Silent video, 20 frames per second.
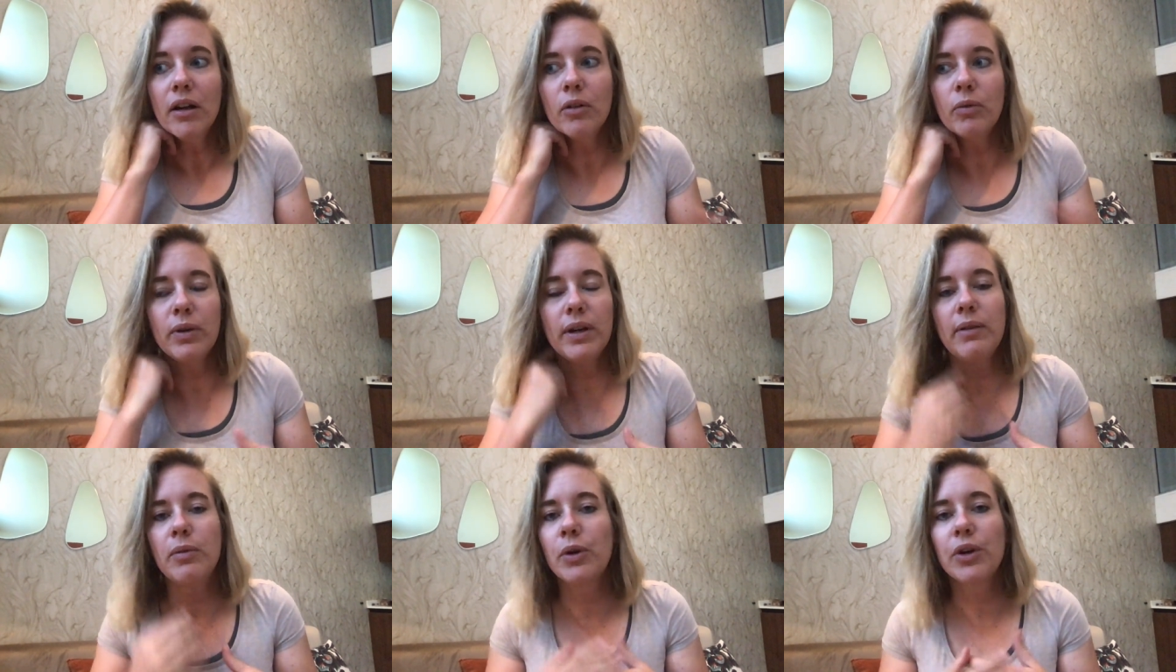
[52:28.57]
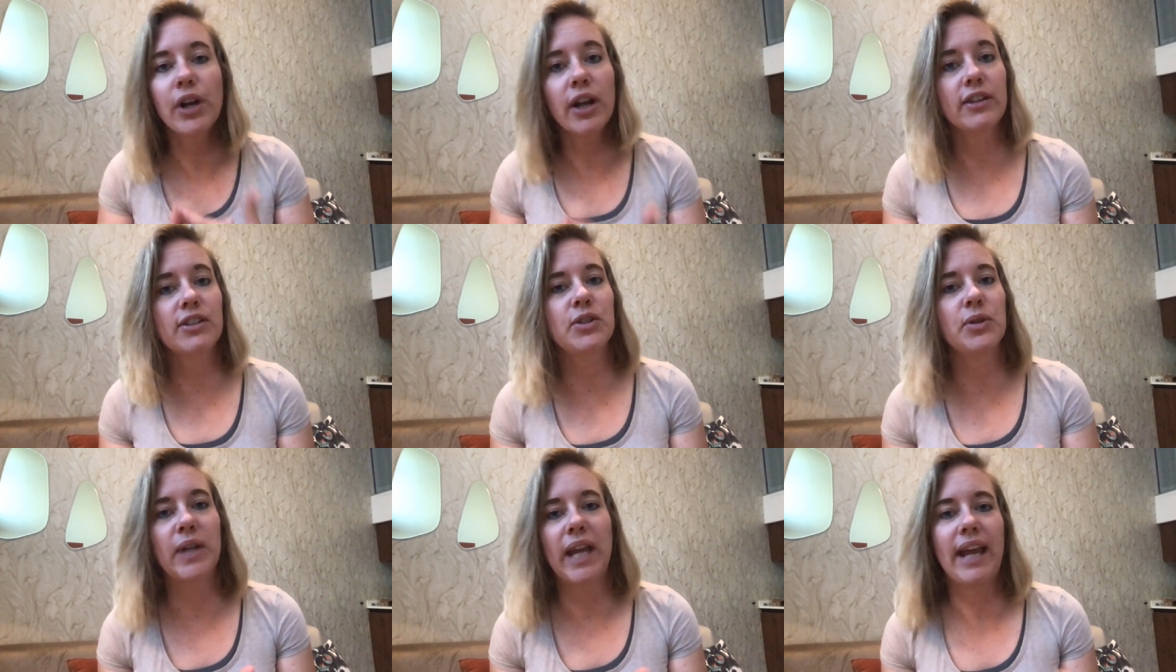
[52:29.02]
we were
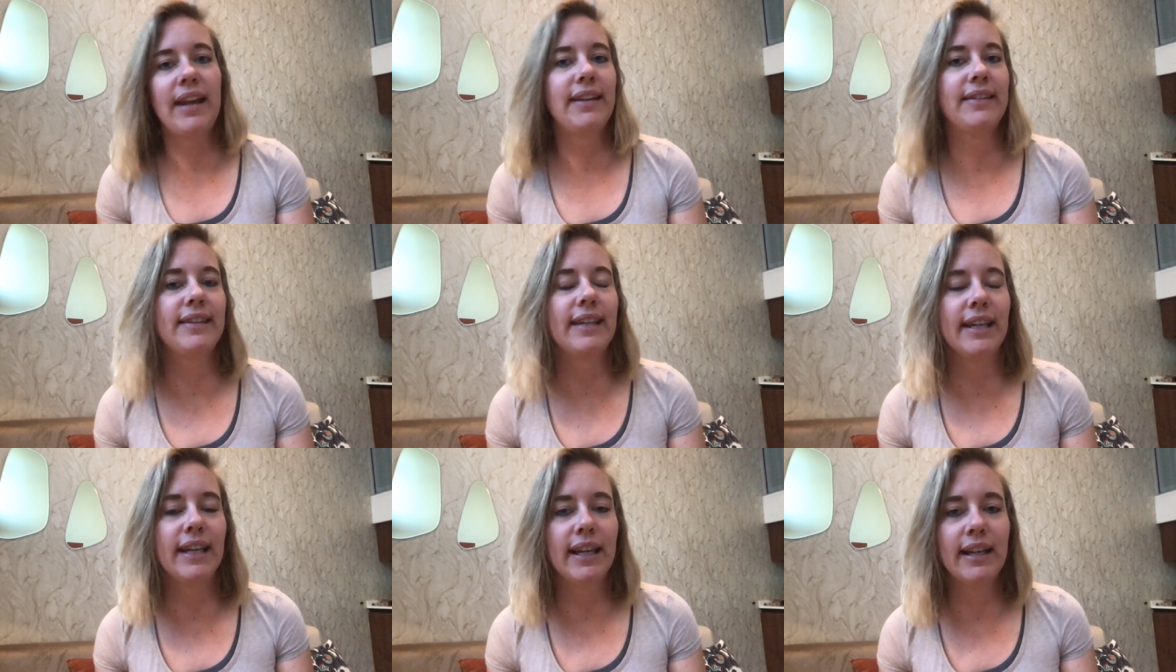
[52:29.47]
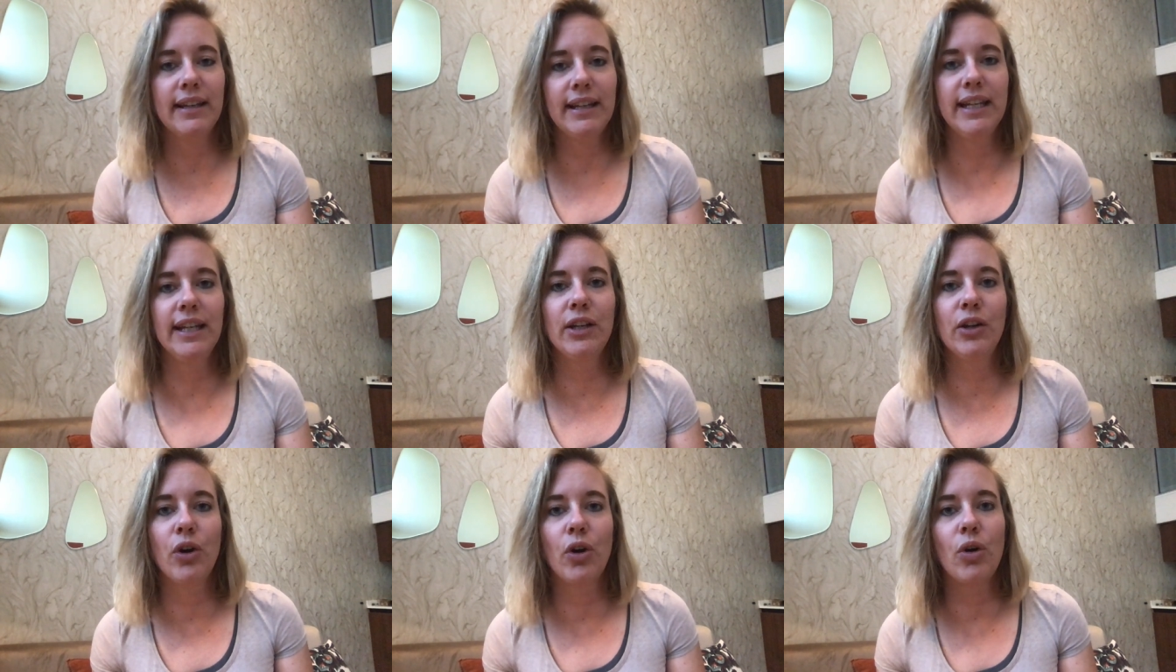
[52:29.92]
not doing anything
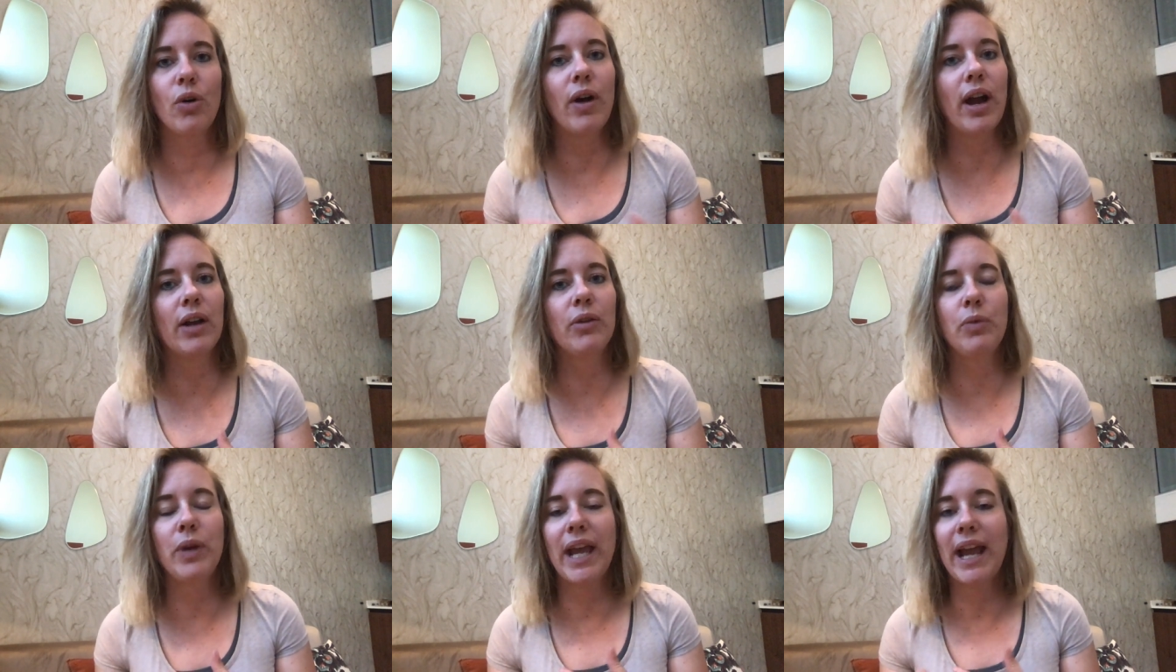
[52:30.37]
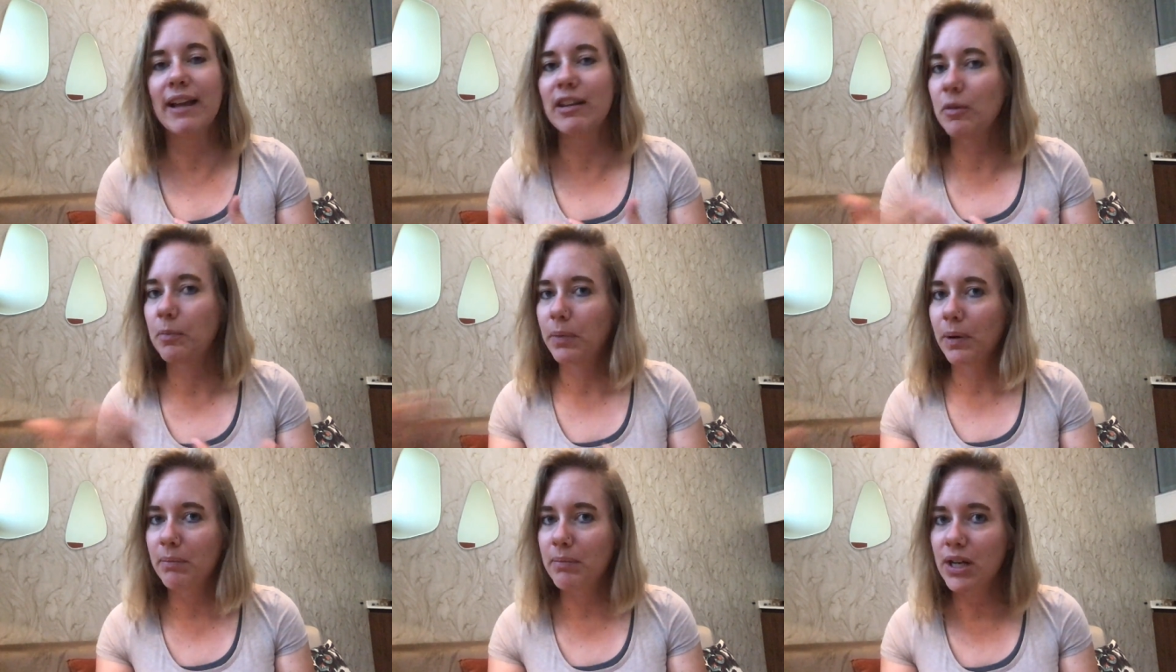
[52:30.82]
illegal and we had
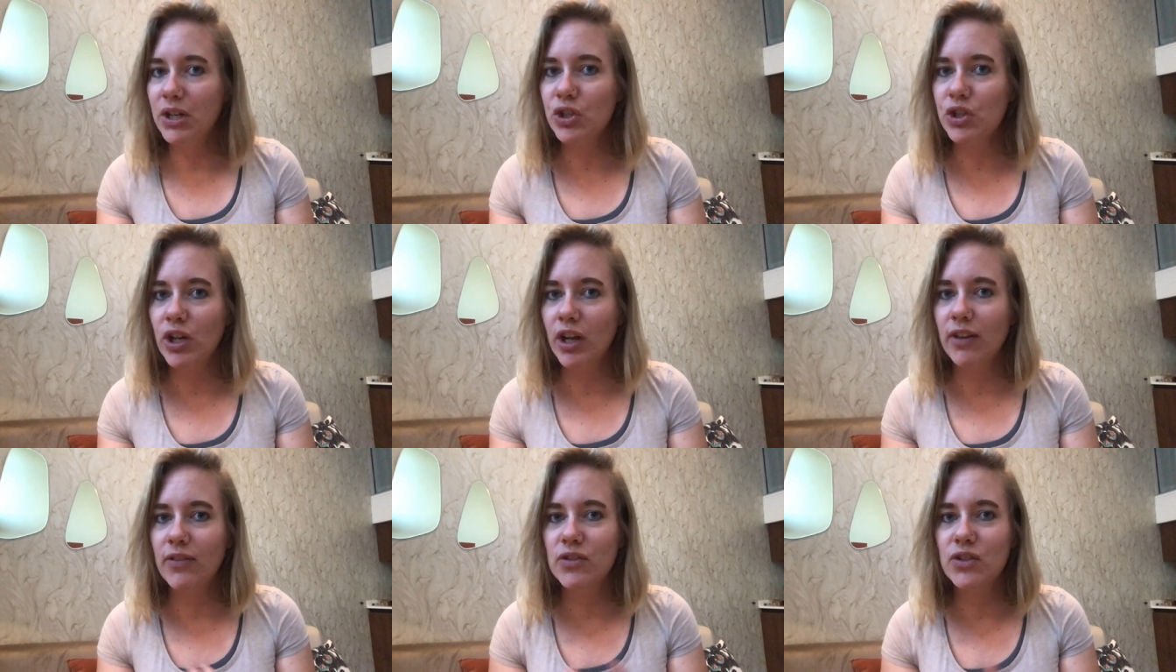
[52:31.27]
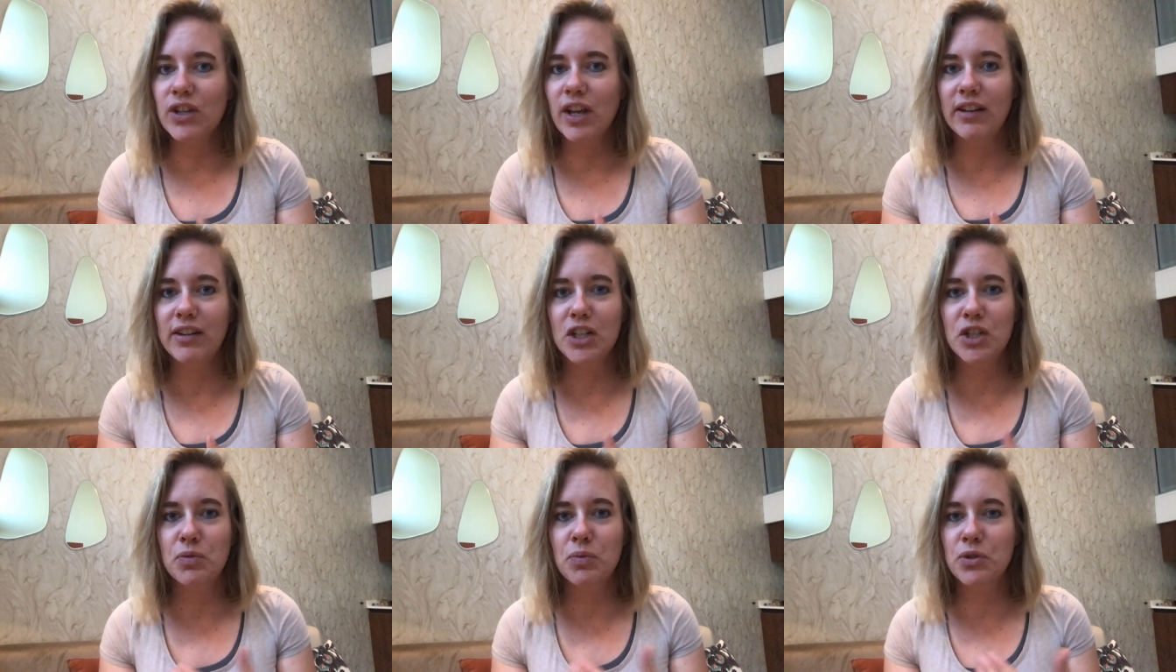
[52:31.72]
the permissions,
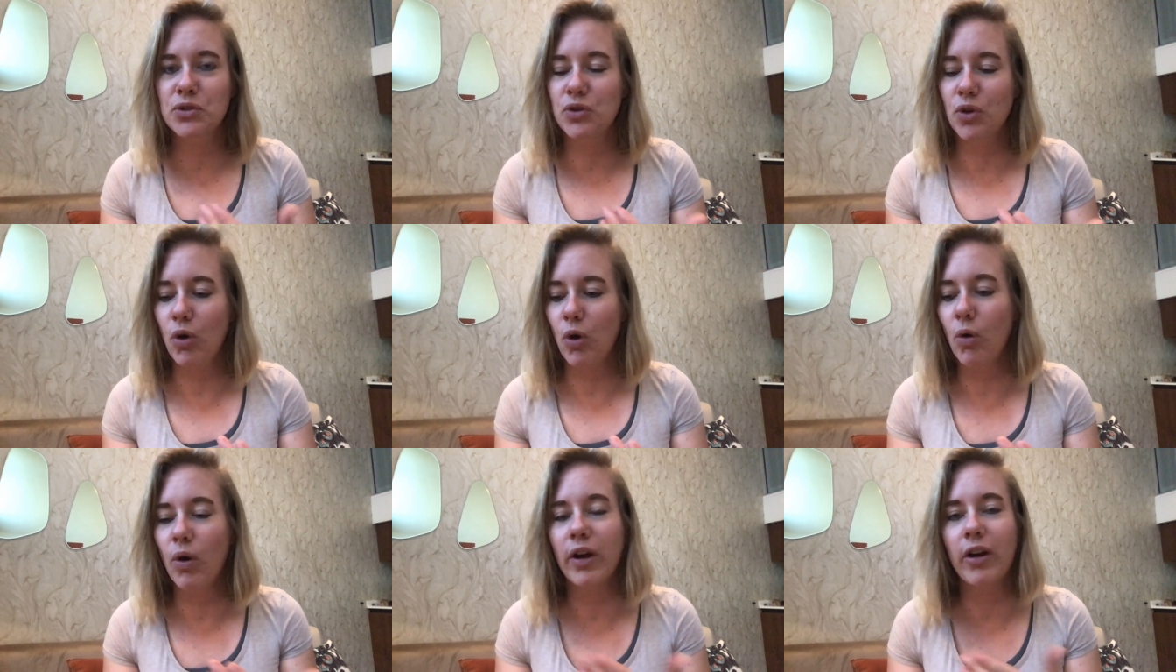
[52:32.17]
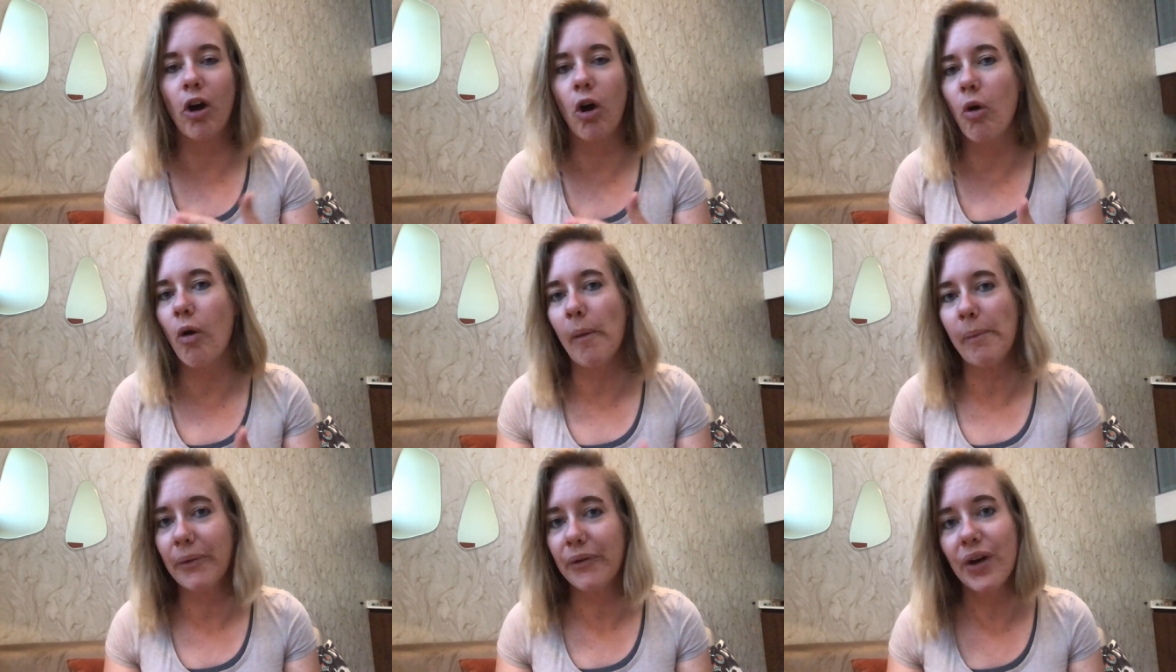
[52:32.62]
and this was all a
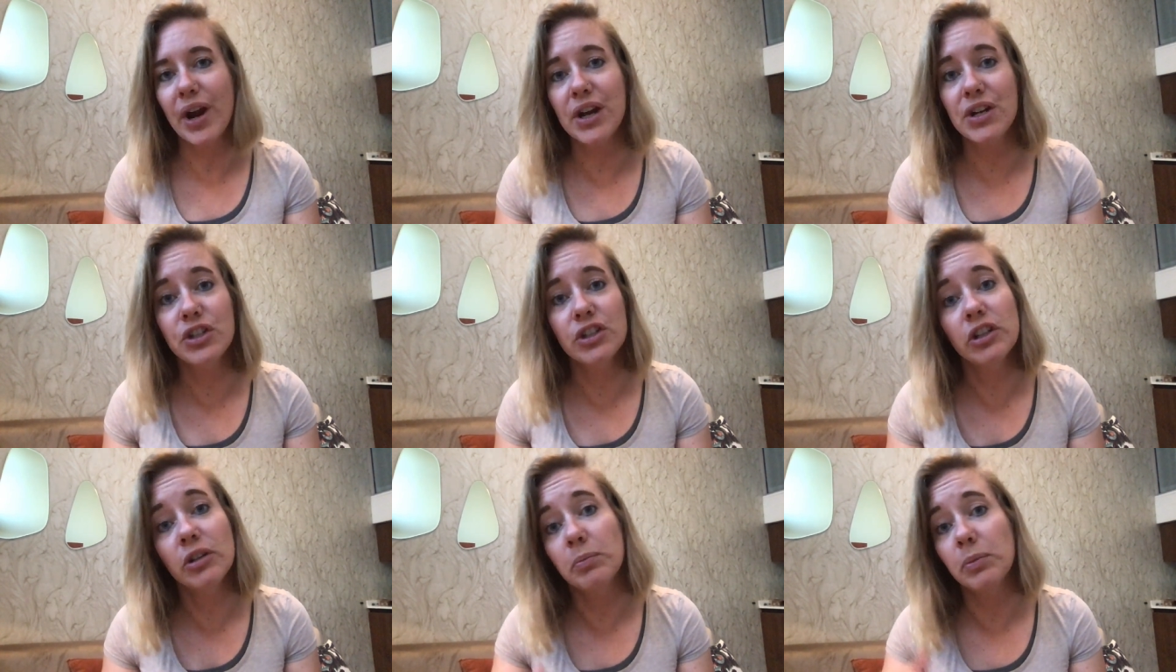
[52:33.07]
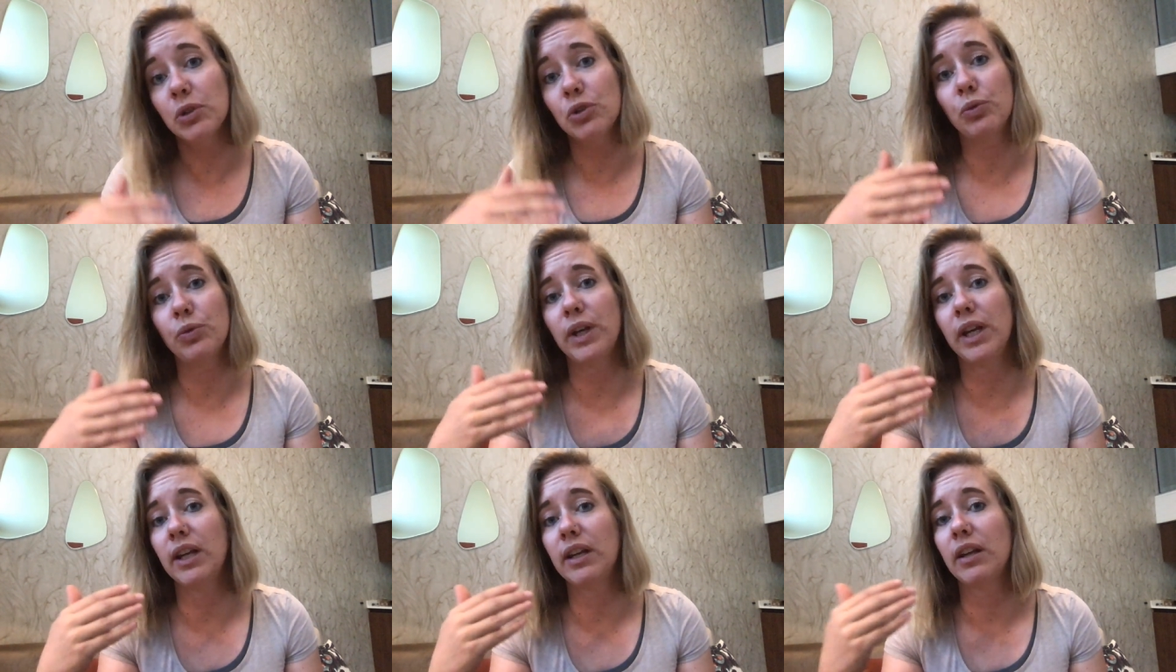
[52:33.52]
cooperation
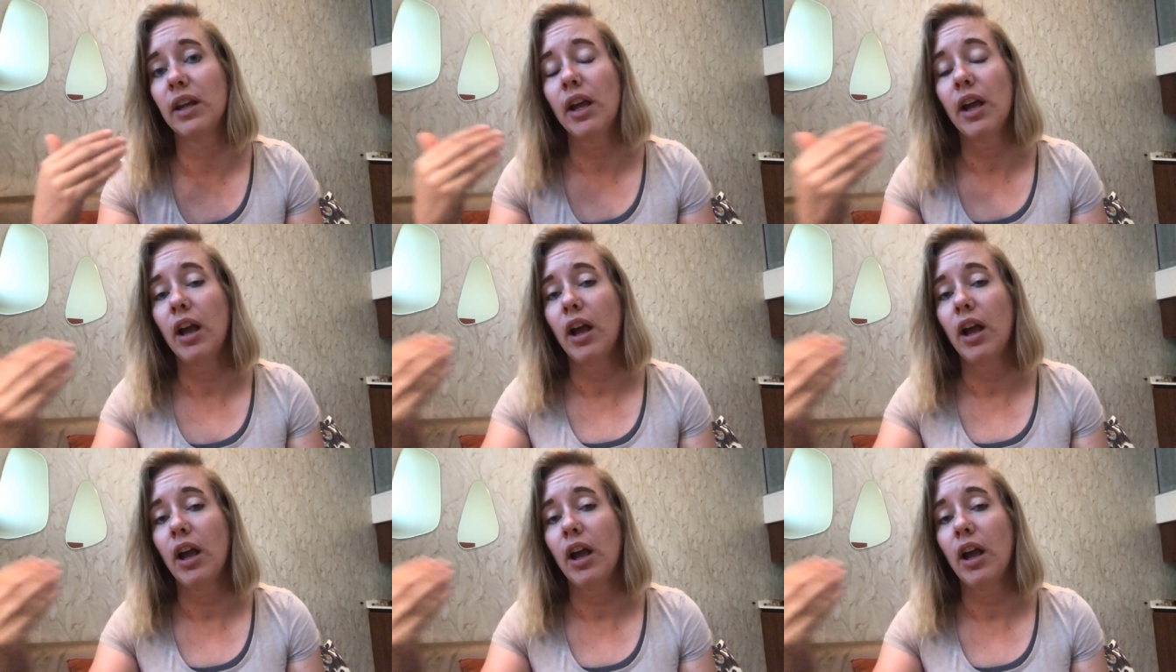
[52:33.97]
between